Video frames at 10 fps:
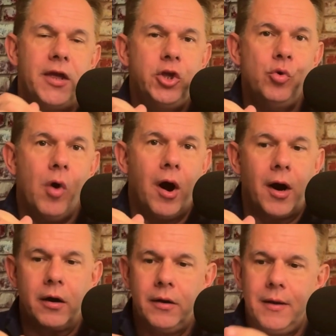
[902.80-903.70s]
you
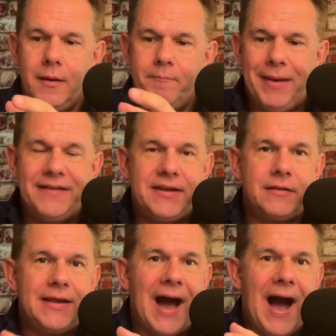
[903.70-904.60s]
are
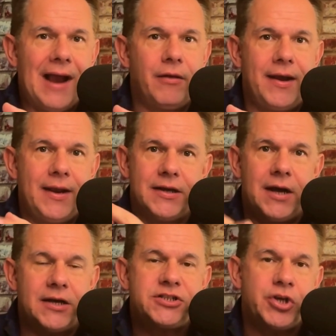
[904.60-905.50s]
basically highlighting
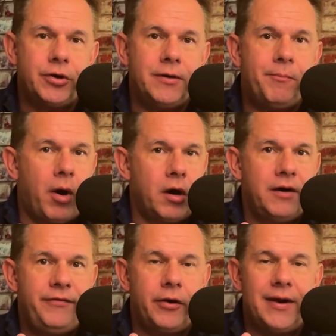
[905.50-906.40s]
a certain part
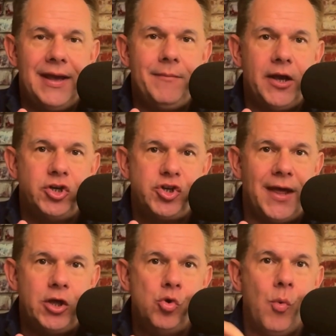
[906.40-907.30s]
of your image
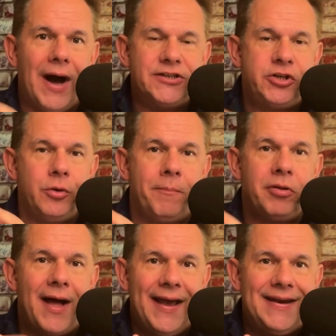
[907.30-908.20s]
that you want to
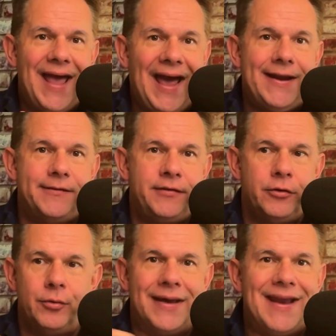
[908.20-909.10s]
apply an edit
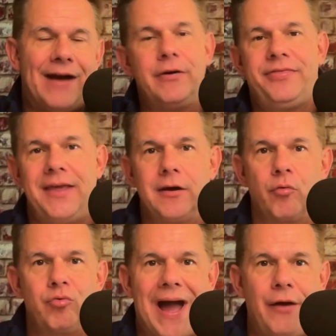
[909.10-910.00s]
to, and everything
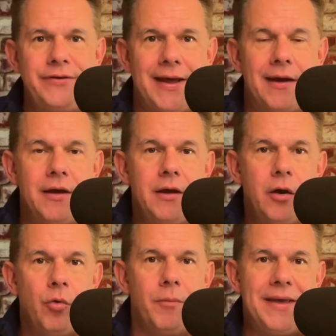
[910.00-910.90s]
around it
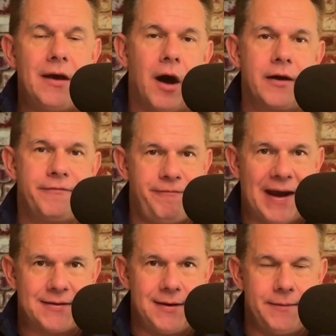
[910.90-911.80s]
will be
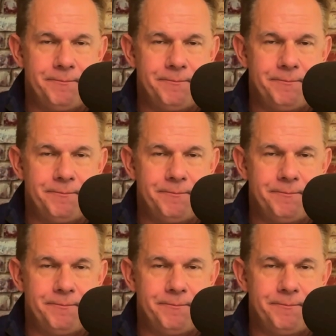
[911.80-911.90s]
unaffected,